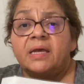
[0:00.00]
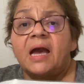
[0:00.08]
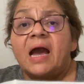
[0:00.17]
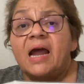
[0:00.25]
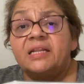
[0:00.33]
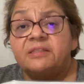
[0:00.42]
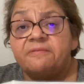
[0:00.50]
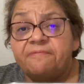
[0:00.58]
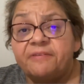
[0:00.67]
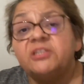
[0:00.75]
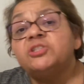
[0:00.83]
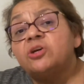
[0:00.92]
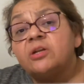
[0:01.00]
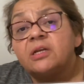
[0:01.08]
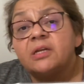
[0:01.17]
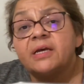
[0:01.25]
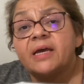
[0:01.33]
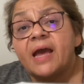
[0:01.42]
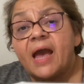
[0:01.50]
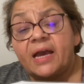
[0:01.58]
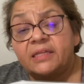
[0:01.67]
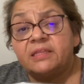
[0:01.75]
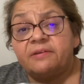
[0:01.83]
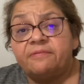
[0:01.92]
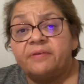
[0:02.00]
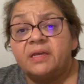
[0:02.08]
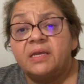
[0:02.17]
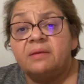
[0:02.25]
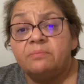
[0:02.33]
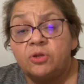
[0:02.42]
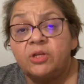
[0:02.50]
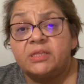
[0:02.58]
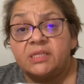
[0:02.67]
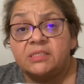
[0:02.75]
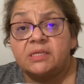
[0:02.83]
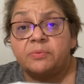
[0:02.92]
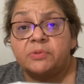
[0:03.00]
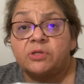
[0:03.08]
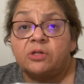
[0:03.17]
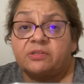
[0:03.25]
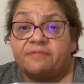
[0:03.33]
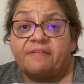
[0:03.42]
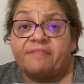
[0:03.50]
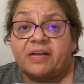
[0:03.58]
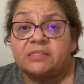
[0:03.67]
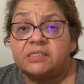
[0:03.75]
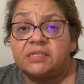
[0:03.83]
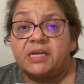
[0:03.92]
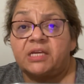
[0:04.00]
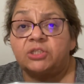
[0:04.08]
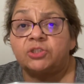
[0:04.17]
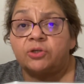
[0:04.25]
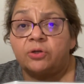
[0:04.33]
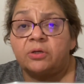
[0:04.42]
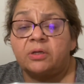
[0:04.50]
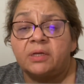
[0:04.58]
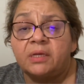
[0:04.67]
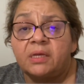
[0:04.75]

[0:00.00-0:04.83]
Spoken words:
artificial active immunity is a result of a vaccination,